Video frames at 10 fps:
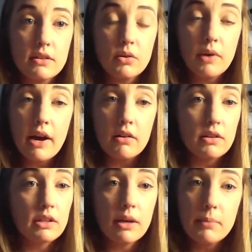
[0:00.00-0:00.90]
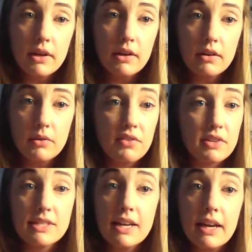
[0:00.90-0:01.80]
around Columbia, around the
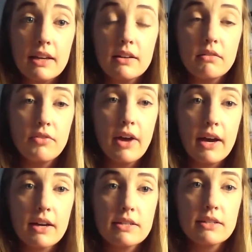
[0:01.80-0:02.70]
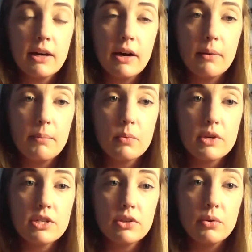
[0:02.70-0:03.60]
state, in fact, and we
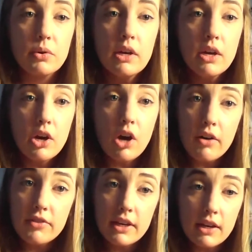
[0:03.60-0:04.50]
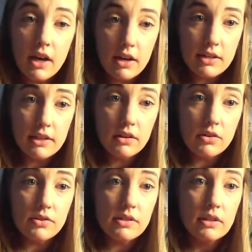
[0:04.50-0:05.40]
do coffee and
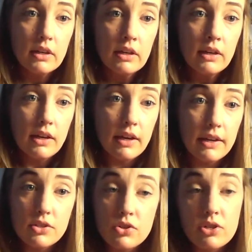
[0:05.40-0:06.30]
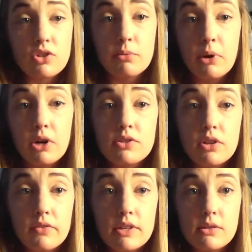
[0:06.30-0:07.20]
cocktails and traditional bar
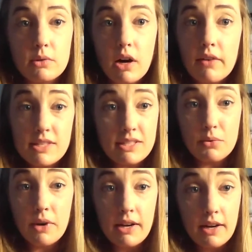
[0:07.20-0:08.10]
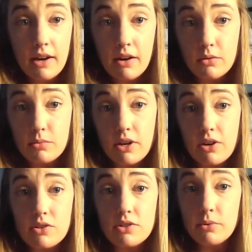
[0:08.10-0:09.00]
service. Well, obviously right now we
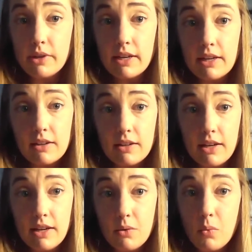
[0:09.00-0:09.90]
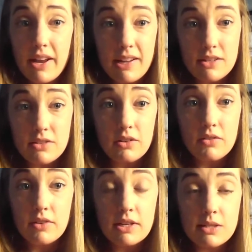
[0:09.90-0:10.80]
aren't doing any weddings or
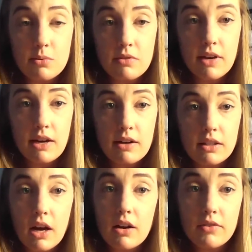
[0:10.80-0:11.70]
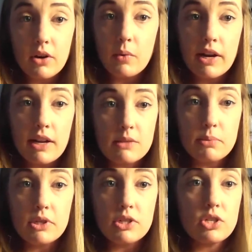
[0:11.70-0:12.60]
events. We've had a lot of our weddings
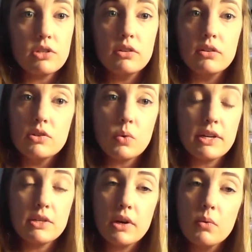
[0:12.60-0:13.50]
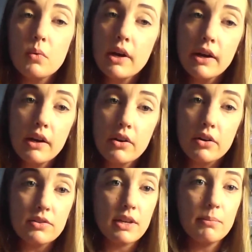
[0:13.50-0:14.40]
pushed to 2021 or
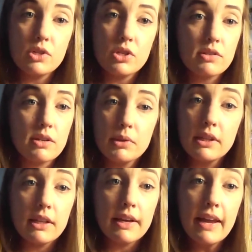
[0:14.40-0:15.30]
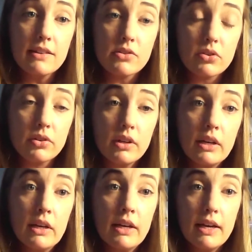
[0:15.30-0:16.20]
some just completely canceled.
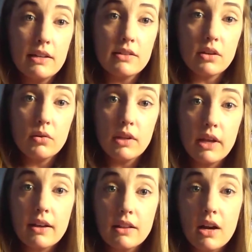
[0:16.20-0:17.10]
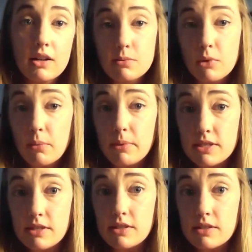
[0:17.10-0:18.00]
And so like a lot of small
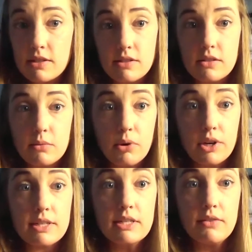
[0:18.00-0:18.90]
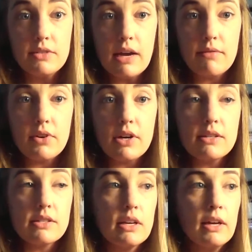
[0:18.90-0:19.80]
businesses, this is a pretty tough time for
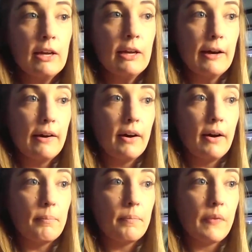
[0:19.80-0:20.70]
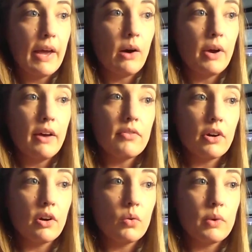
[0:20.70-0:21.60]
us.
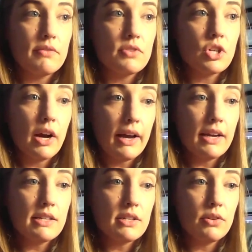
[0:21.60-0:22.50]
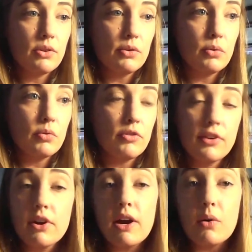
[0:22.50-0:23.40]
However, we've tried to
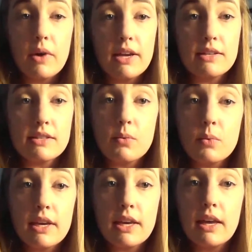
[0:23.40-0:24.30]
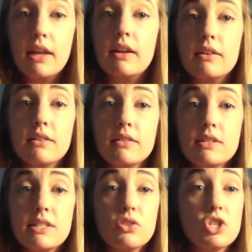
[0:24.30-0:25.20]
figure out ways that we can
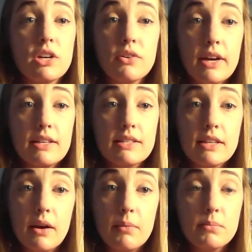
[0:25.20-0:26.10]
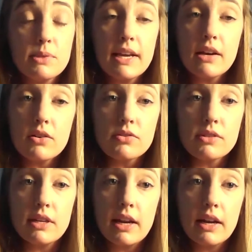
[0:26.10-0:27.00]
still generate some sales
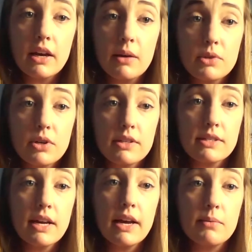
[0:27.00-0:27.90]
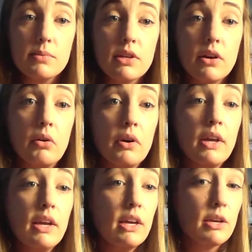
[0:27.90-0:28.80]
and income during this time. So
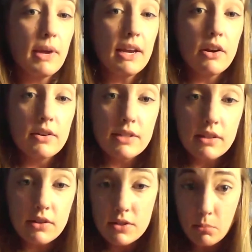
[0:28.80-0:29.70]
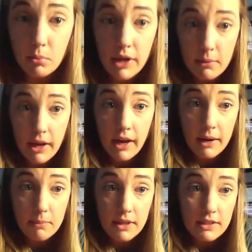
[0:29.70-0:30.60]
you may notice that there's some brick
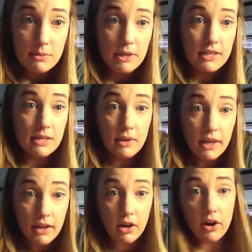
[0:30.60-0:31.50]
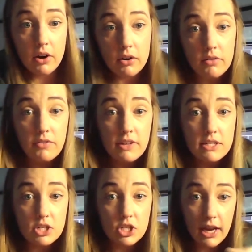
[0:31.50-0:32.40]
behind me. That's because I'm in our
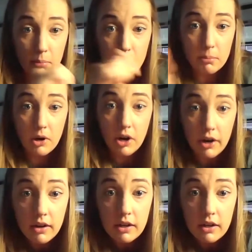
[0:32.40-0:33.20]
vintage camper bar.